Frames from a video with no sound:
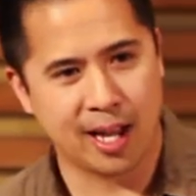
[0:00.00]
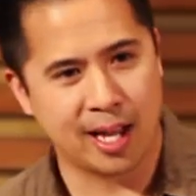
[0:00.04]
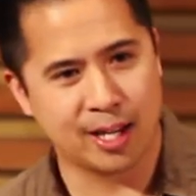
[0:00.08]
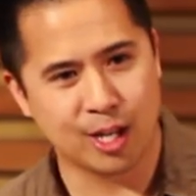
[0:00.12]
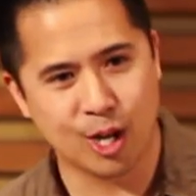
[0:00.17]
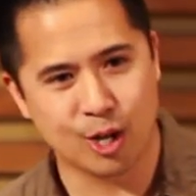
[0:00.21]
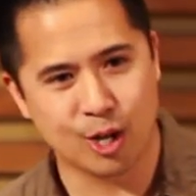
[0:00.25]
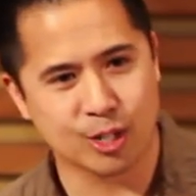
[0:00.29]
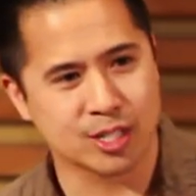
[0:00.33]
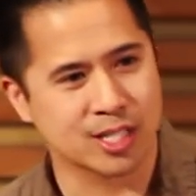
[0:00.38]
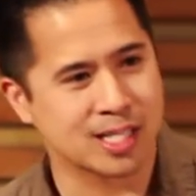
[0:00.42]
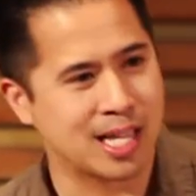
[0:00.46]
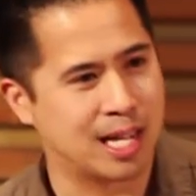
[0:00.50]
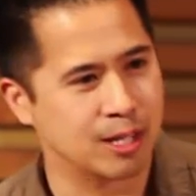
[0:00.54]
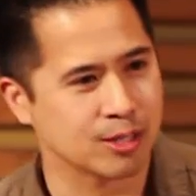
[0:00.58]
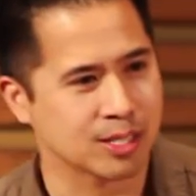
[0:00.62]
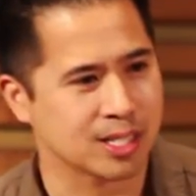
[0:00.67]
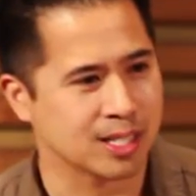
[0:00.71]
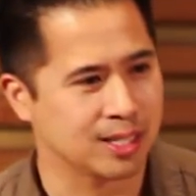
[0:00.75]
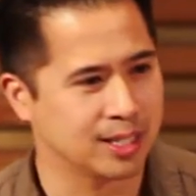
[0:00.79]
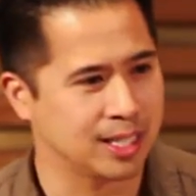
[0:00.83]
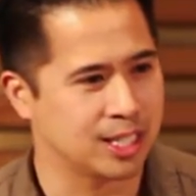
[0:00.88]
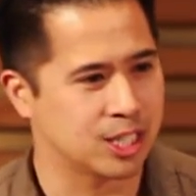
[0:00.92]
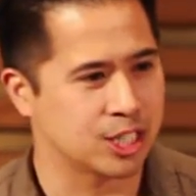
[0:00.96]
I know it
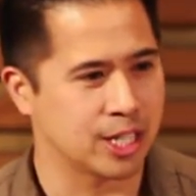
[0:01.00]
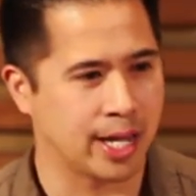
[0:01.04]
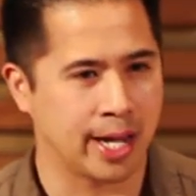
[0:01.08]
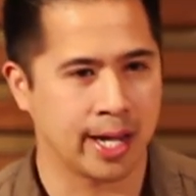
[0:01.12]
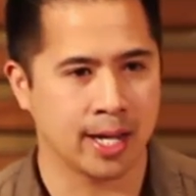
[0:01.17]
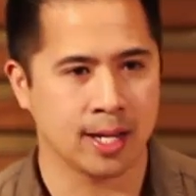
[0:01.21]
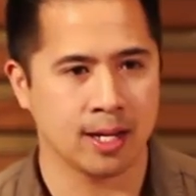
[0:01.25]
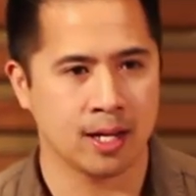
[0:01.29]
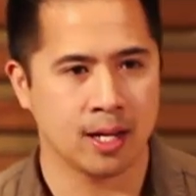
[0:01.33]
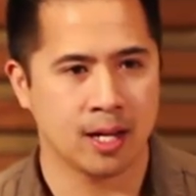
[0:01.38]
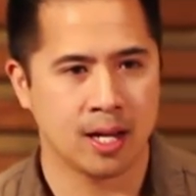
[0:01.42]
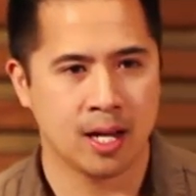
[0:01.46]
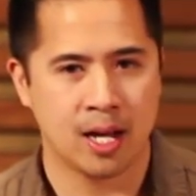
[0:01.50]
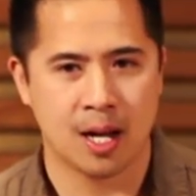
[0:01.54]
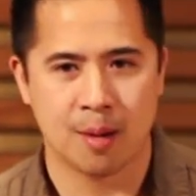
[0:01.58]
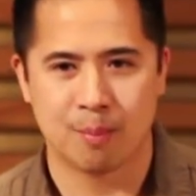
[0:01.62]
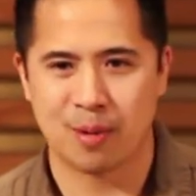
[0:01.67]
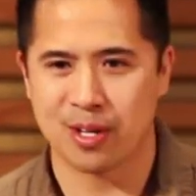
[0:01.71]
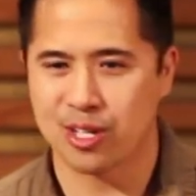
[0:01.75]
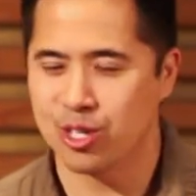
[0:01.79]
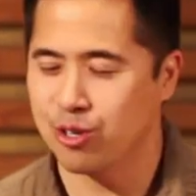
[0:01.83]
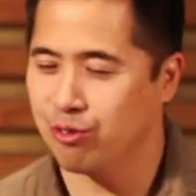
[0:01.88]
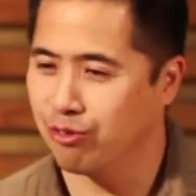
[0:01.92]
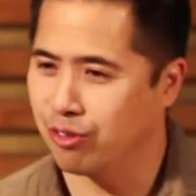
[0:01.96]
sounds cliche,
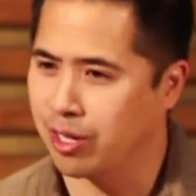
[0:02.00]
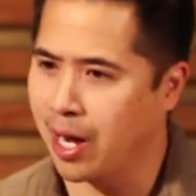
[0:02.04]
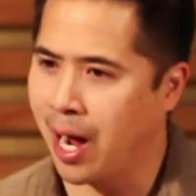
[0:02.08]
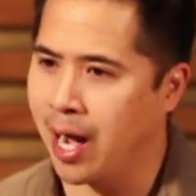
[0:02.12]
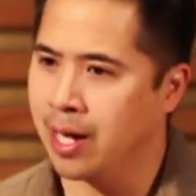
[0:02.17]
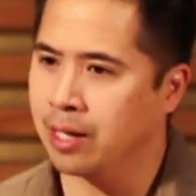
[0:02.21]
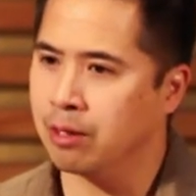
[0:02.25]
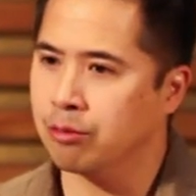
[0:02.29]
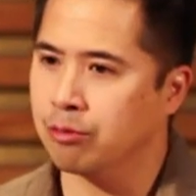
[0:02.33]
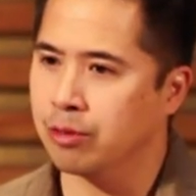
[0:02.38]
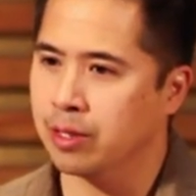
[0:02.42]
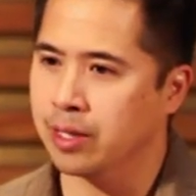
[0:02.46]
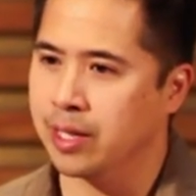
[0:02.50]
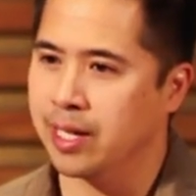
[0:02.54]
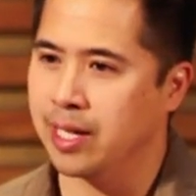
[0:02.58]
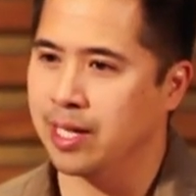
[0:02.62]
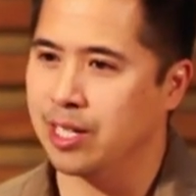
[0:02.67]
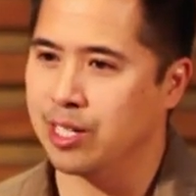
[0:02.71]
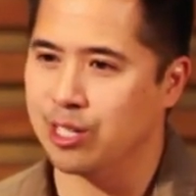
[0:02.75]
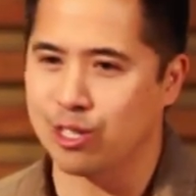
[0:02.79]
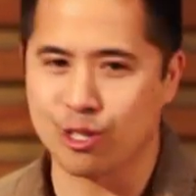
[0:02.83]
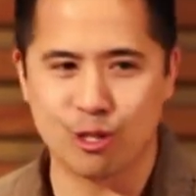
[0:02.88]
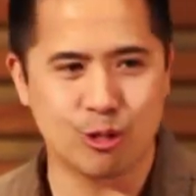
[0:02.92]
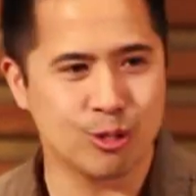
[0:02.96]
but you've got to
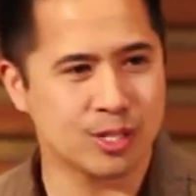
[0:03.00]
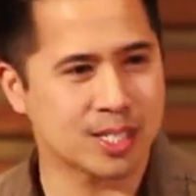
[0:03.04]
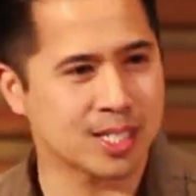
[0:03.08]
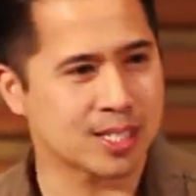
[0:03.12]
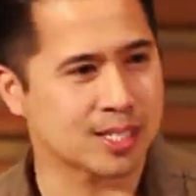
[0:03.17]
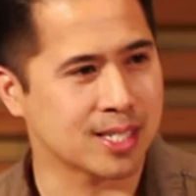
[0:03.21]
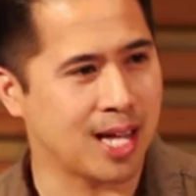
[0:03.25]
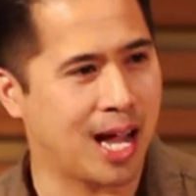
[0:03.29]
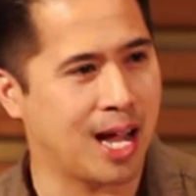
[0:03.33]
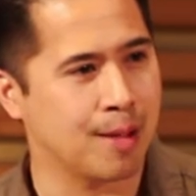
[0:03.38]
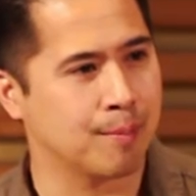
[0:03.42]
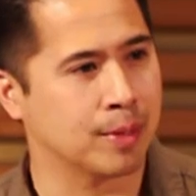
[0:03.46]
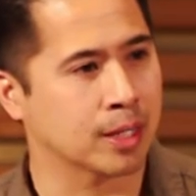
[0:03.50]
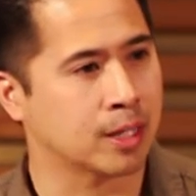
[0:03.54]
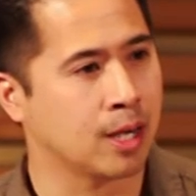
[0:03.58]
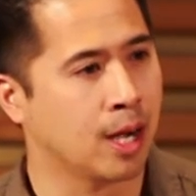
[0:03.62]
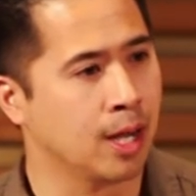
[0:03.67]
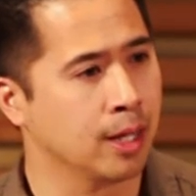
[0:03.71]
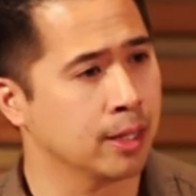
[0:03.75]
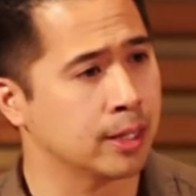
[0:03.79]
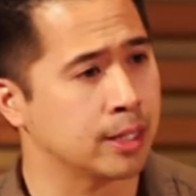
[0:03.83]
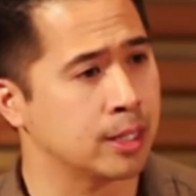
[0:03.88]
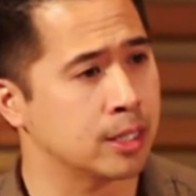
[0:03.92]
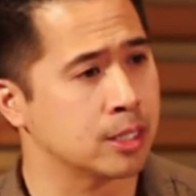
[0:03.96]
really use this time in
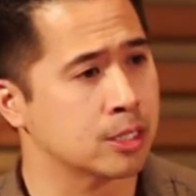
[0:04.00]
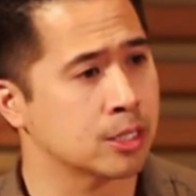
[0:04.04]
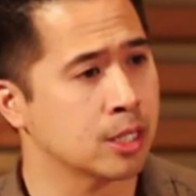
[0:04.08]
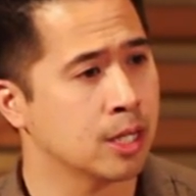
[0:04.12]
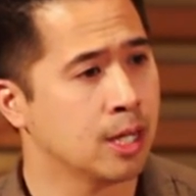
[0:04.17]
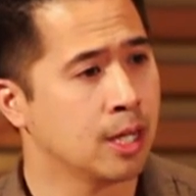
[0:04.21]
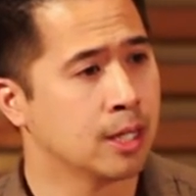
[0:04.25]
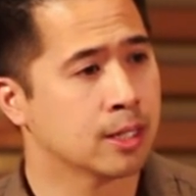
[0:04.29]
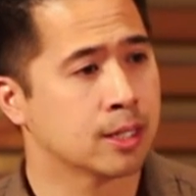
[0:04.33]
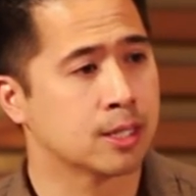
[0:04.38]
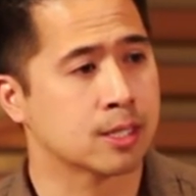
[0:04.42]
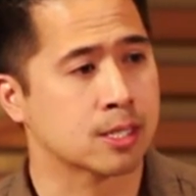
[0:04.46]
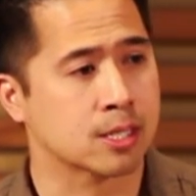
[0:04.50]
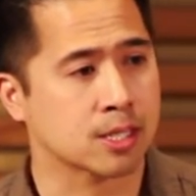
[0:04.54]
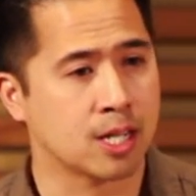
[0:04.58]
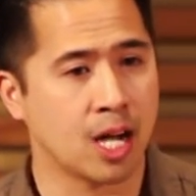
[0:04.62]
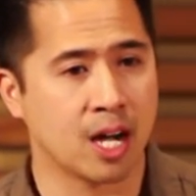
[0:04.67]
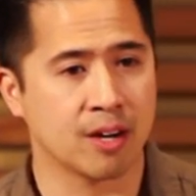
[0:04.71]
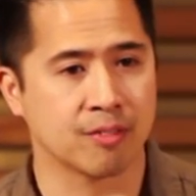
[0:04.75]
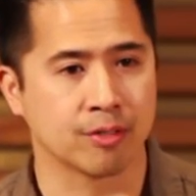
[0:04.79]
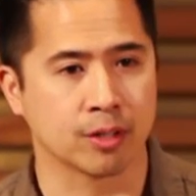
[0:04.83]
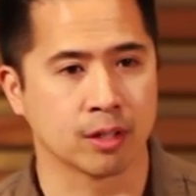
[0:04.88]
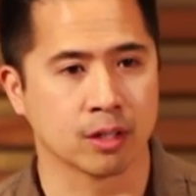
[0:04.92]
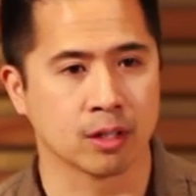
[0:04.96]
college to
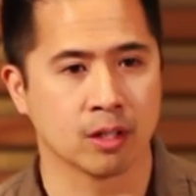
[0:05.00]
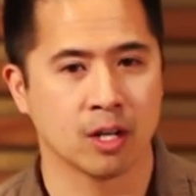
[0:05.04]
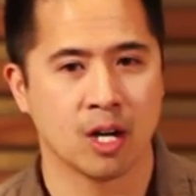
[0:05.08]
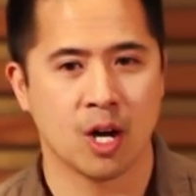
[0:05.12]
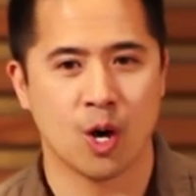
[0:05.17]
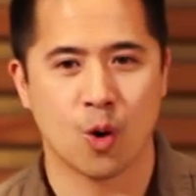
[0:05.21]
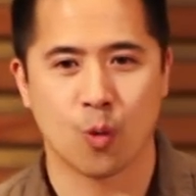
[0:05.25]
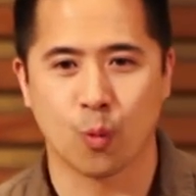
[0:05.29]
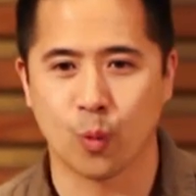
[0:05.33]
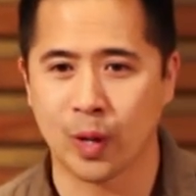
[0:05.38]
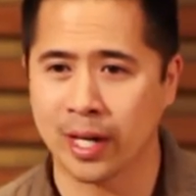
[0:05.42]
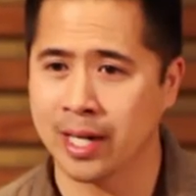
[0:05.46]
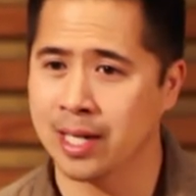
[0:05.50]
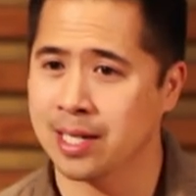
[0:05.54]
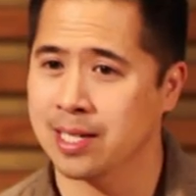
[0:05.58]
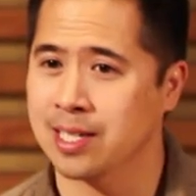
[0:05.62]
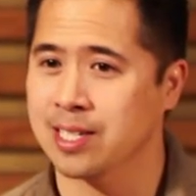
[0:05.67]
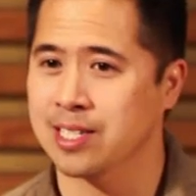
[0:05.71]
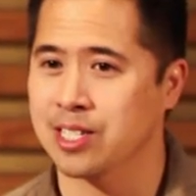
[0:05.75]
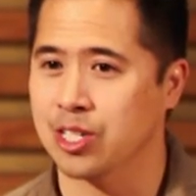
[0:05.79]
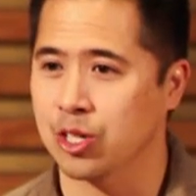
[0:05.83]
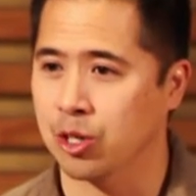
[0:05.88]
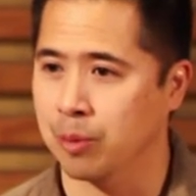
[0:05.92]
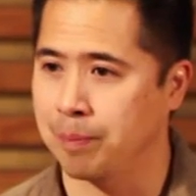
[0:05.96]
discover what it
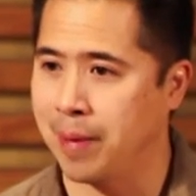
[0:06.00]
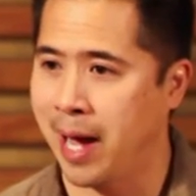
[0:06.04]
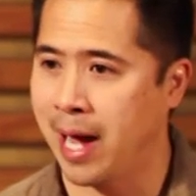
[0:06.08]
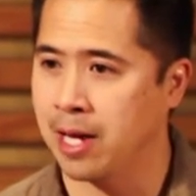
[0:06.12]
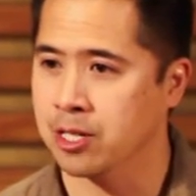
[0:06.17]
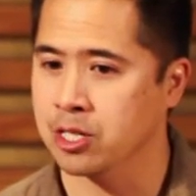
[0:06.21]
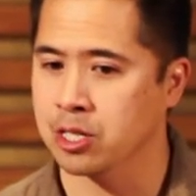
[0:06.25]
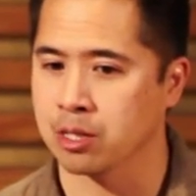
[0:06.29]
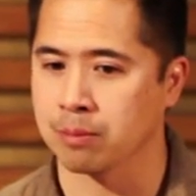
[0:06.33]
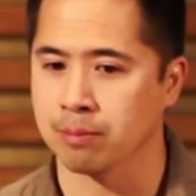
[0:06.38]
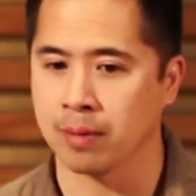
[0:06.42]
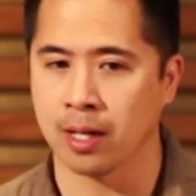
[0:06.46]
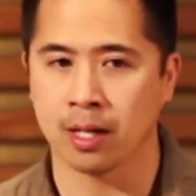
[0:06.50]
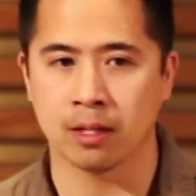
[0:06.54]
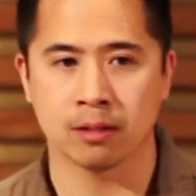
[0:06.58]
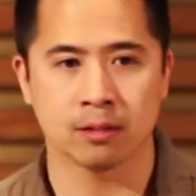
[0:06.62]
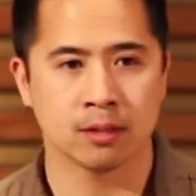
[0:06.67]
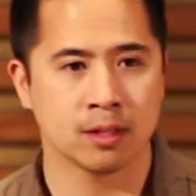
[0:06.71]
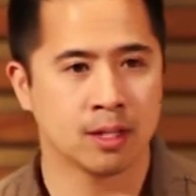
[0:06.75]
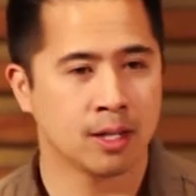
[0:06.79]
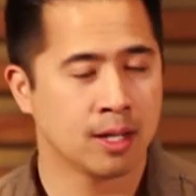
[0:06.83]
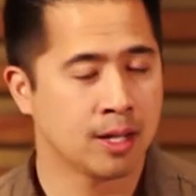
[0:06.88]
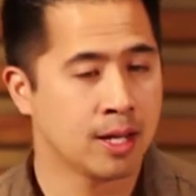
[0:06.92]
is that you're passionate about.